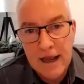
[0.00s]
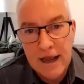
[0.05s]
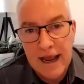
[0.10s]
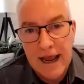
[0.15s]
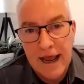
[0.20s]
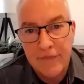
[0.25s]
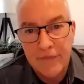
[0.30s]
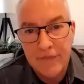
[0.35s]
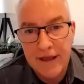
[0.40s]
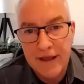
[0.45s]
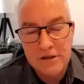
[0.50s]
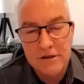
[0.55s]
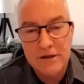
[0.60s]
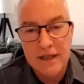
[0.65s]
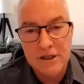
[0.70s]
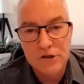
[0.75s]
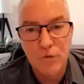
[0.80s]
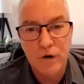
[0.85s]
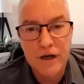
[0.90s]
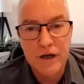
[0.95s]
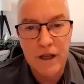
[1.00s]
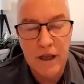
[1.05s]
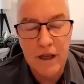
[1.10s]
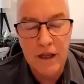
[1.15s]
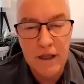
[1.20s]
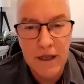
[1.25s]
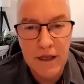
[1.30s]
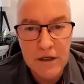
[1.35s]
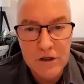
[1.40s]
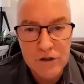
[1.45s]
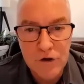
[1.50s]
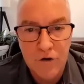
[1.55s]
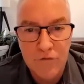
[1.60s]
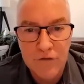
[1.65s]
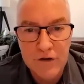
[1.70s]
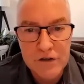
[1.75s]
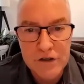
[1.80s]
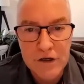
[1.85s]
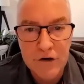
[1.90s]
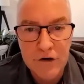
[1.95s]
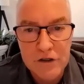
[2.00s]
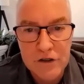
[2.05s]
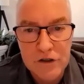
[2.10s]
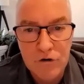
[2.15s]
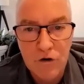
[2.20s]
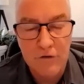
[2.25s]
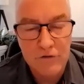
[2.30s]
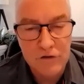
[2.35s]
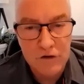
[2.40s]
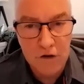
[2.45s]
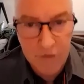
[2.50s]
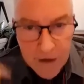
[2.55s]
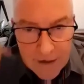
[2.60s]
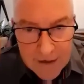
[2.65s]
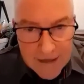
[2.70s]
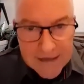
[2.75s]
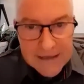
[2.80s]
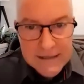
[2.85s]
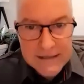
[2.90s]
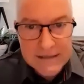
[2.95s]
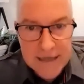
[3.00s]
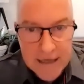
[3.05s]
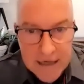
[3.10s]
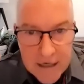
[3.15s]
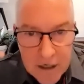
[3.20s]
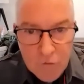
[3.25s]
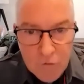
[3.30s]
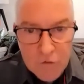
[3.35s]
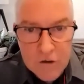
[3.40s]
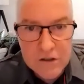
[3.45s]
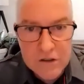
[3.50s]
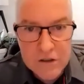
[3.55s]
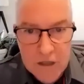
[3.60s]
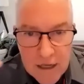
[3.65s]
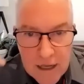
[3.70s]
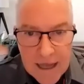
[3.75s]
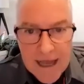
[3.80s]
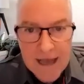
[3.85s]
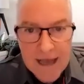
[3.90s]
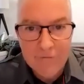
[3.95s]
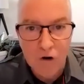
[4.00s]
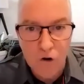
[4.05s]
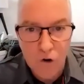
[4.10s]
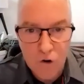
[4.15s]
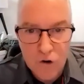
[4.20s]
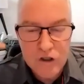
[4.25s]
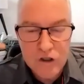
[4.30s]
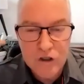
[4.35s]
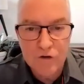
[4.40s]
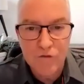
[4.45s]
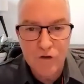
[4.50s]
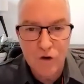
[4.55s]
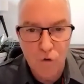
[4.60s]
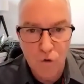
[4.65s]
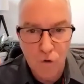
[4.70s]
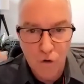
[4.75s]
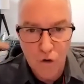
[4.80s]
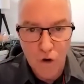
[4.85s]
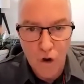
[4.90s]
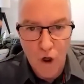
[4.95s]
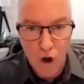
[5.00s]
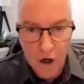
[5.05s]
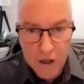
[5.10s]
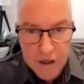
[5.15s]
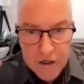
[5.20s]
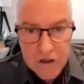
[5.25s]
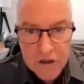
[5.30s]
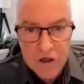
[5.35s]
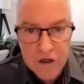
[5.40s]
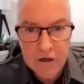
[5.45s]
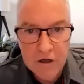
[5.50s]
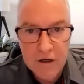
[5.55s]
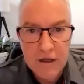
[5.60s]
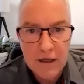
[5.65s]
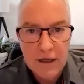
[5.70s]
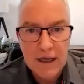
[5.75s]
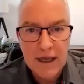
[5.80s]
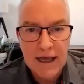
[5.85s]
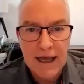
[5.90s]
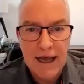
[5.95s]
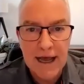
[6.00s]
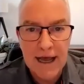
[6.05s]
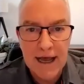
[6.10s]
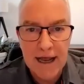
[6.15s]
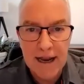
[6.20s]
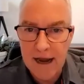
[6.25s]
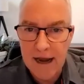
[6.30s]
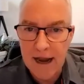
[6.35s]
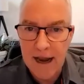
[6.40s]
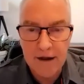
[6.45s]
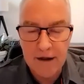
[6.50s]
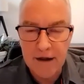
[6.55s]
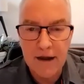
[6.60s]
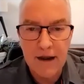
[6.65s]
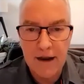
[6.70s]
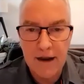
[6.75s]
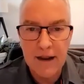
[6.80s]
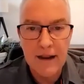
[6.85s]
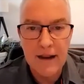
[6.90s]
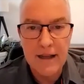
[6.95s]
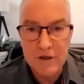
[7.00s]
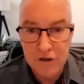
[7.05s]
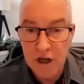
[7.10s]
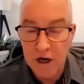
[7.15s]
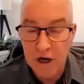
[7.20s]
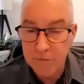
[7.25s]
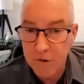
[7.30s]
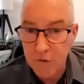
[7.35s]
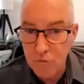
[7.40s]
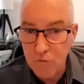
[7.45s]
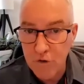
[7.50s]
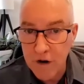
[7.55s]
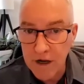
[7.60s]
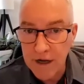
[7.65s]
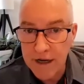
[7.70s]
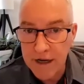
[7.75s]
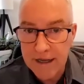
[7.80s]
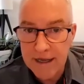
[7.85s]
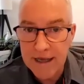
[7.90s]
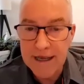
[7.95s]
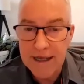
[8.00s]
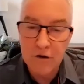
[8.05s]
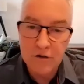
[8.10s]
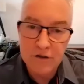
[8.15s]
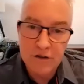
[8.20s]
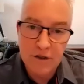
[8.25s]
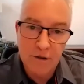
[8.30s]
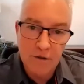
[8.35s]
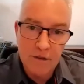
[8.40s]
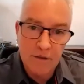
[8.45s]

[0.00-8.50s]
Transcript: And that's when you can get yourself in serious strife. So that continuous evolution of your knowledge and is going to be really key, because